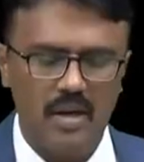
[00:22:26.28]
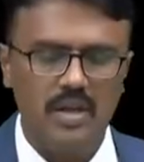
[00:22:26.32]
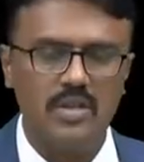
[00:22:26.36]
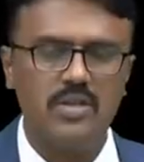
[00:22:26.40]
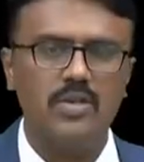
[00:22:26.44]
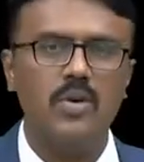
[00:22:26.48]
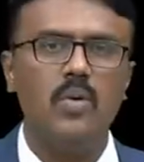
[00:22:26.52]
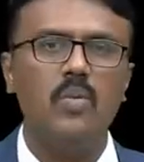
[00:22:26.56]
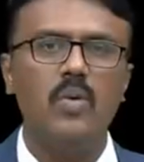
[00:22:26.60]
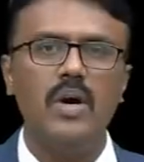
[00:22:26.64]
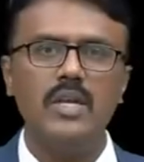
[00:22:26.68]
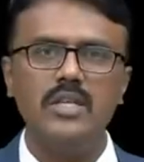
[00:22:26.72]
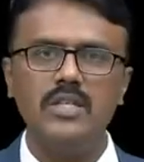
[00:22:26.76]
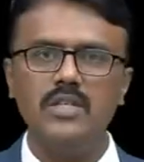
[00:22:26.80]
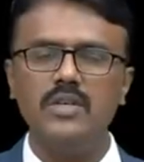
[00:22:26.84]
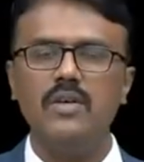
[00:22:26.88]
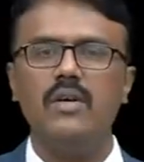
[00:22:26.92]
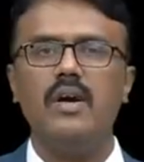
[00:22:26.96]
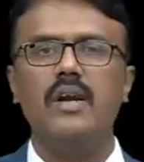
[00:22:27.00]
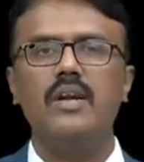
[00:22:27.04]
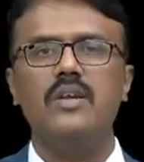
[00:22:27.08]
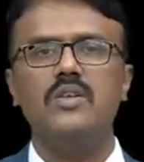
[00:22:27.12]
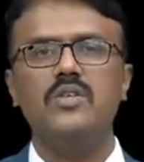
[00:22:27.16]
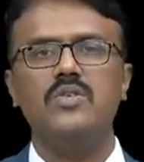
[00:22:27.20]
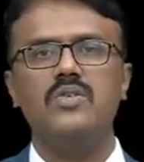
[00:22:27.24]
So once you
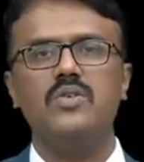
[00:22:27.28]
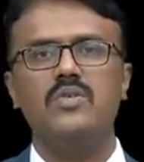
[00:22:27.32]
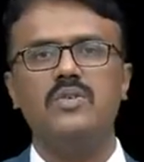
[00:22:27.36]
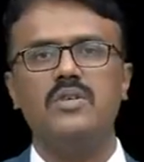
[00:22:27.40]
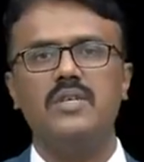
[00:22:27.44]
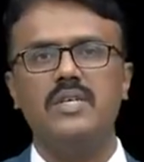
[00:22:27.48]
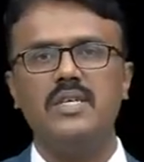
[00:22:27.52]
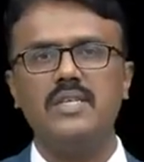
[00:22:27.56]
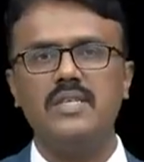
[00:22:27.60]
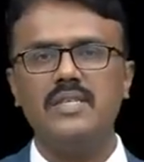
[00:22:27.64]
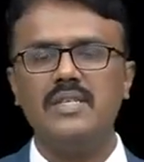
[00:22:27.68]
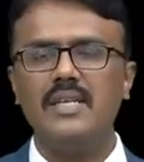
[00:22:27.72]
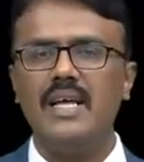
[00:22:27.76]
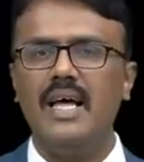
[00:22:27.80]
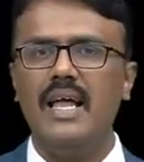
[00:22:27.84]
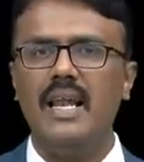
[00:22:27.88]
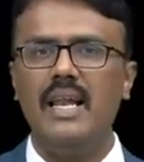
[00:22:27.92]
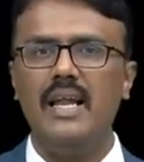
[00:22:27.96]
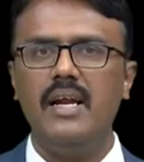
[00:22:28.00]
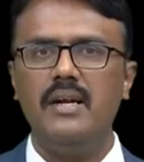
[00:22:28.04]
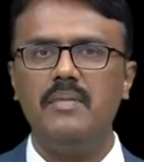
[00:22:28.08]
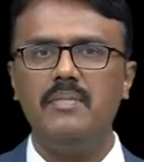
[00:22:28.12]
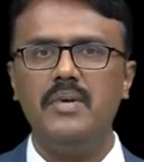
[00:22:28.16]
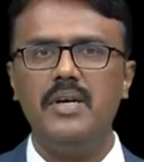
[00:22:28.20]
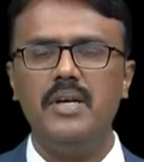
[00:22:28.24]
understood this,
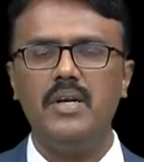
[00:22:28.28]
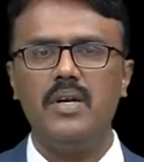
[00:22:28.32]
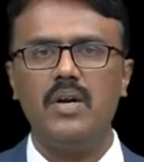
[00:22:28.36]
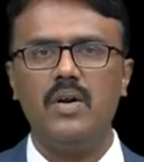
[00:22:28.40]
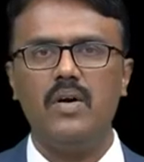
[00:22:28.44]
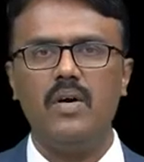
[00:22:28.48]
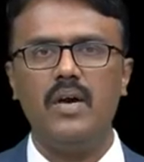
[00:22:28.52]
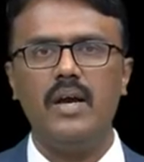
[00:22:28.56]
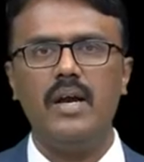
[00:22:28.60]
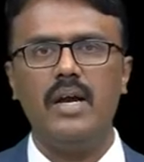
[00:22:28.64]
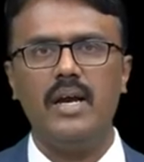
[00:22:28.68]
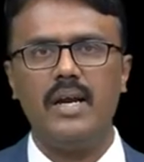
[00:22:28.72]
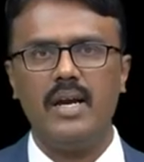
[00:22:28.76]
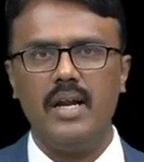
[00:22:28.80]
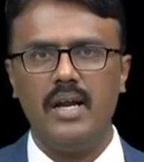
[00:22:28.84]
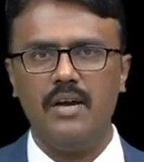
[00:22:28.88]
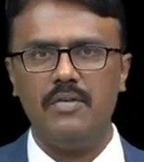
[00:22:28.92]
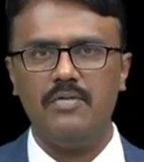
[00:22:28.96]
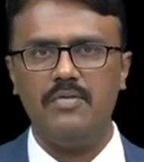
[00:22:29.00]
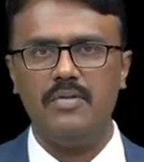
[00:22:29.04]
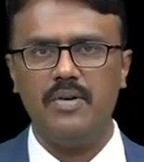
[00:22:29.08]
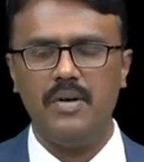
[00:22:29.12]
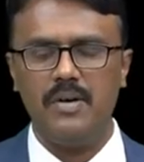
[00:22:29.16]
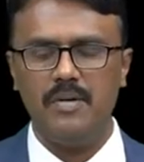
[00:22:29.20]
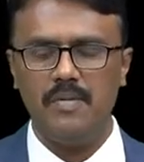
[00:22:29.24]
let me draw a
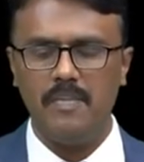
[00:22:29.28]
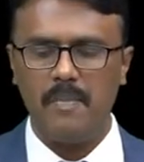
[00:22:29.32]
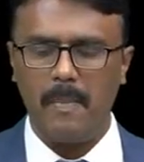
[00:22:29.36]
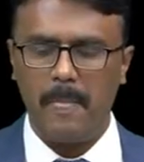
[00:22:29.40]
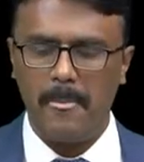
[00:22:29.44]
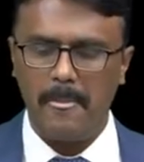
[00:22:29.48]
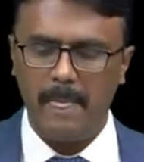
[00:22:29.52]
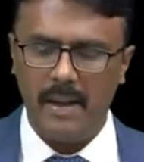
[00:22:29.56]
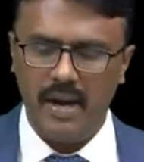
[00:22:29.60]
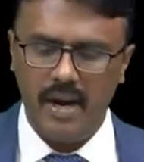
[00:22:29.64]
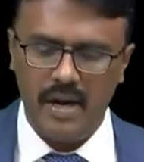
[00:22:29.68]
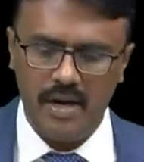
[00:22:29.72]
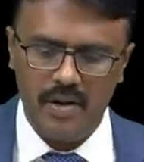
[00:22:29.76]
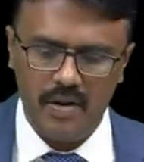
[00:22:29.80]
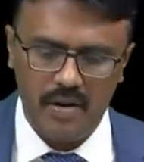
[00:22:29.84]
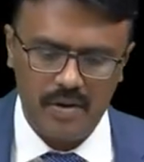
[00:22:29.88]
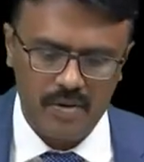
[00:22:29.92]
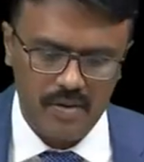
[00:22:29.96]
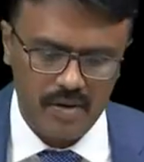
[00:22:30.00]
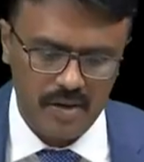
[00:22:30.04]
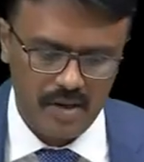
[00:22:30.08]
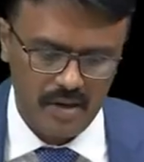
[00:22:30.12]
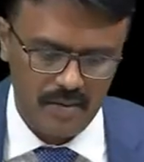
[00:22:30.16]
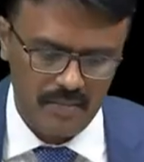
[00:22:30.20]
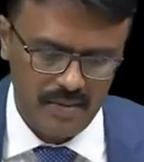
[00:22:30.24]
graph for you and you have
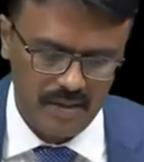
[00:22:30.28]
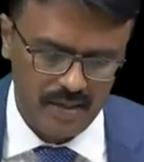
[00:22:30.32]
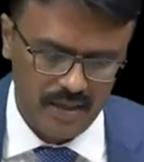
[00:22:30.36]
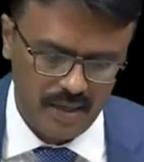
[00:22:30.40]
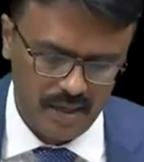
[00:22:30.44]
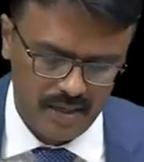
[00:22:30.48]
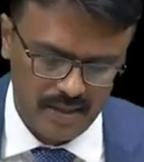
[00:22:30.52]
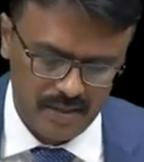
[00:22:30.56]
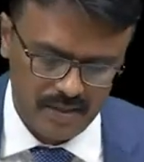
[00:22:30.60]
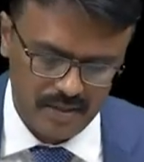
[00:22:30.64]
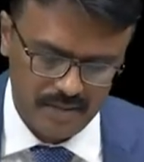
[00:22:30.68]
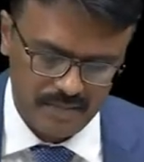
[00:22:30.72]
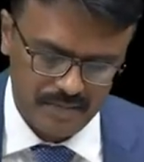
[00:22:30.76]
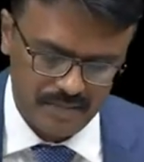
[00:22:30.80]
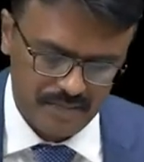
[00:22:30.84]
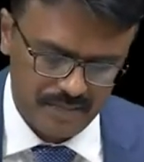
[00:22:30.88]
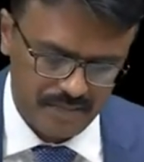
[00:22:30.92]
to tell me that.